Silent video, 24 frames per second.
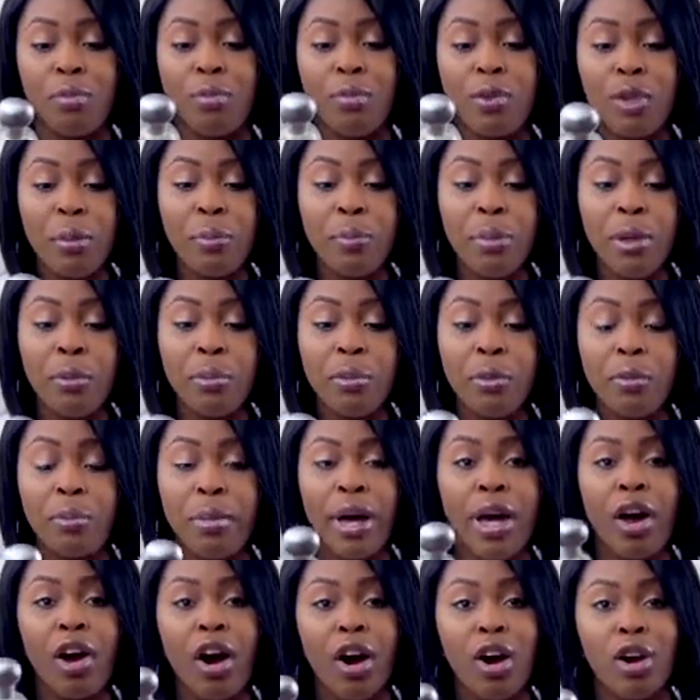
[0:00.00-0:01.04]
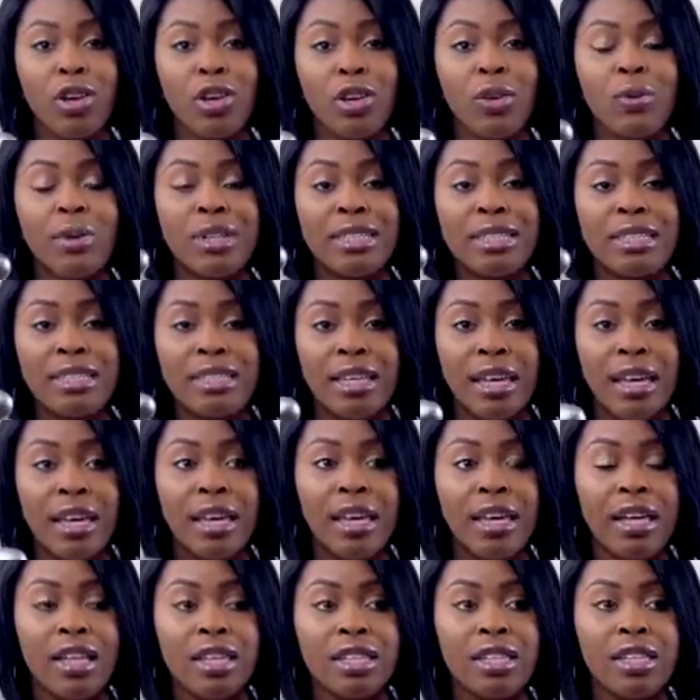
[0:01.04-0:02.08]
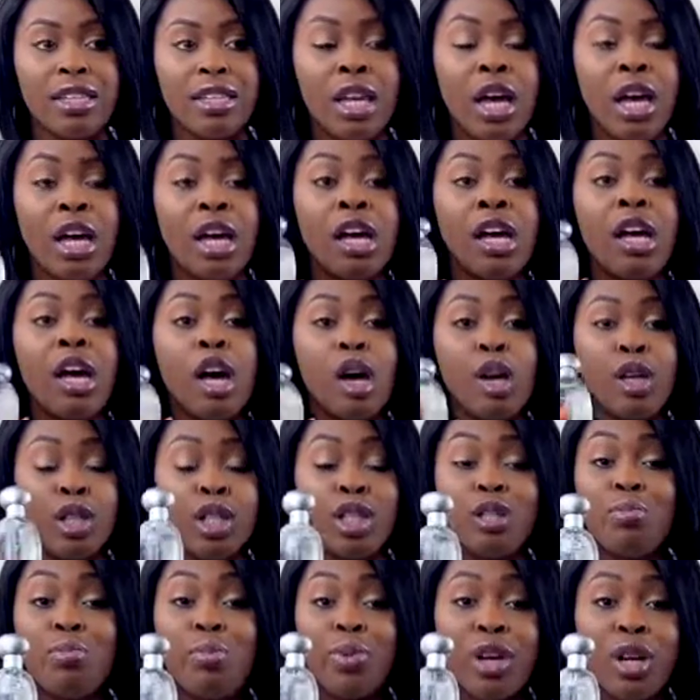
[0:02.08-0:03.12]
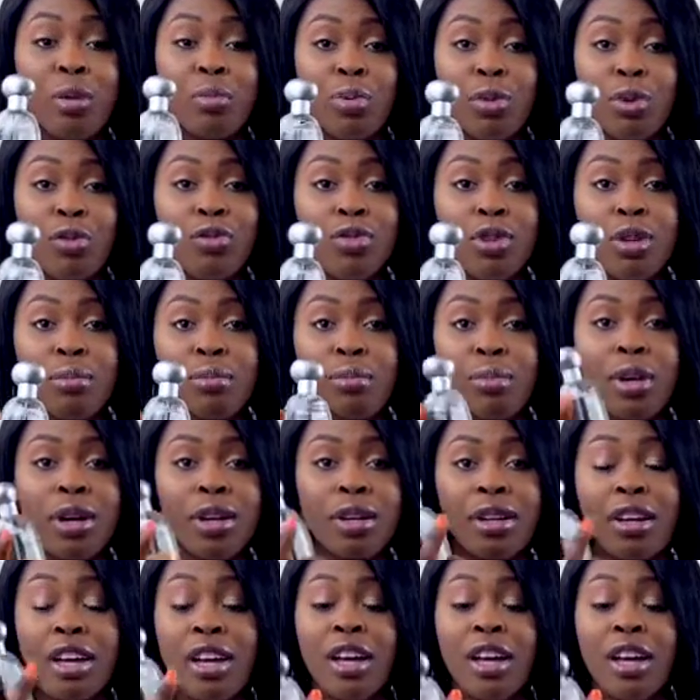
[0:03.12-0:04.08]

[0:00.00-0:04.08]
Some people might argue and say it's a spring perfume, but